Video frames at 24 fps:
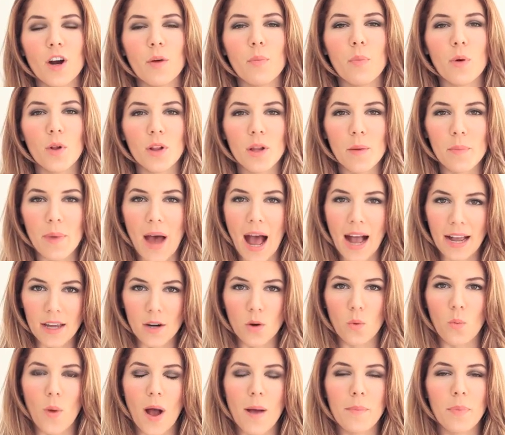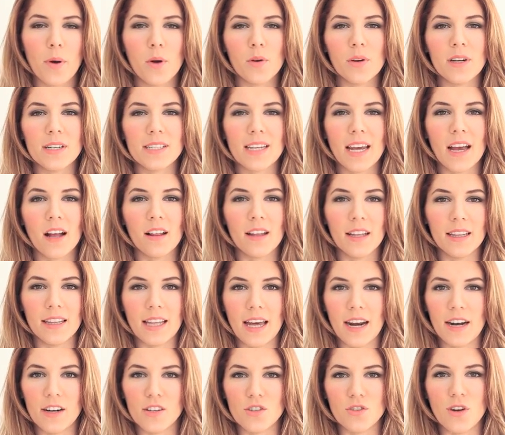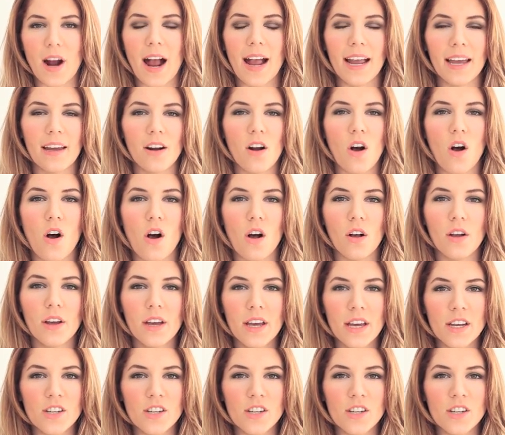pull it back in a wet ponytail and let it dry at all.